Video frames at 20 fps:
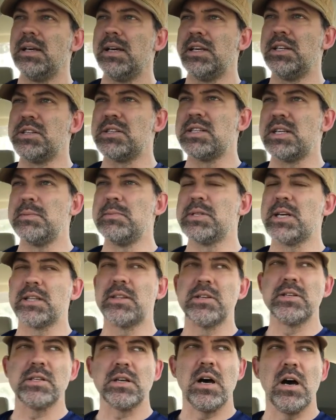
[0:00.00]
It just seems
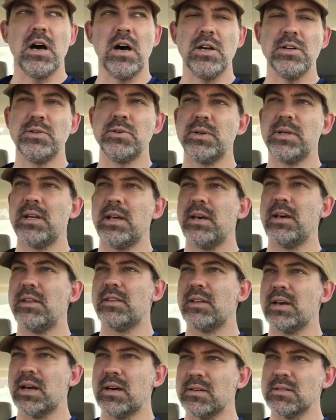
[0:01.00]
like there's a hundred
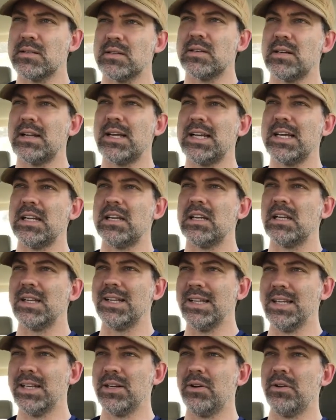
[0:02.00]

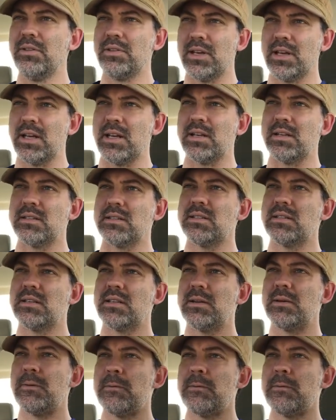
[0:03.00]
thousand little things